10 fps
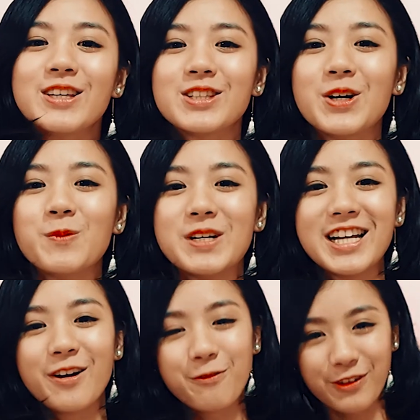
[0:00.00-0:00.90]
So
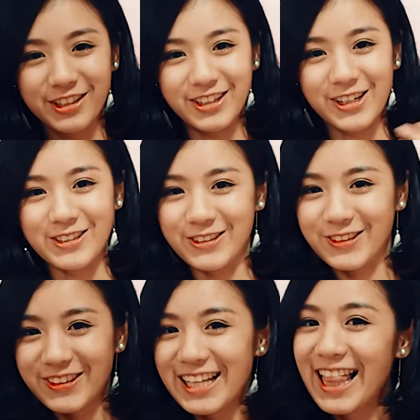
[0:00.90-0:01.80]
without further
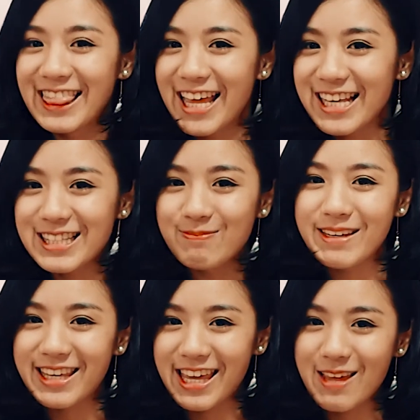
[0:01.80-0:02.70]
ado, let's
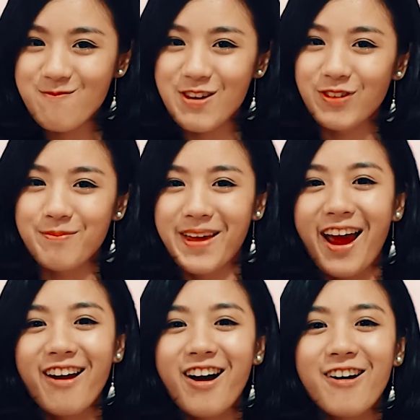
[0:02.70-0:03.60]
begin with a
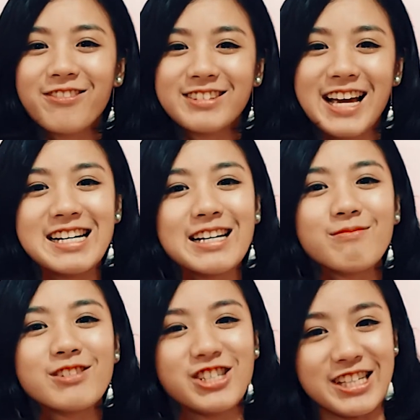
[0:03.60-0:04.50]
pair of
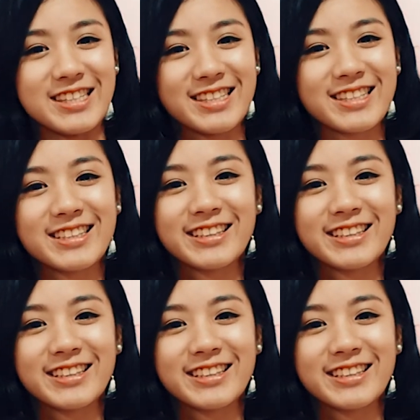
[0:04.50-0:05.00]
denim jeans.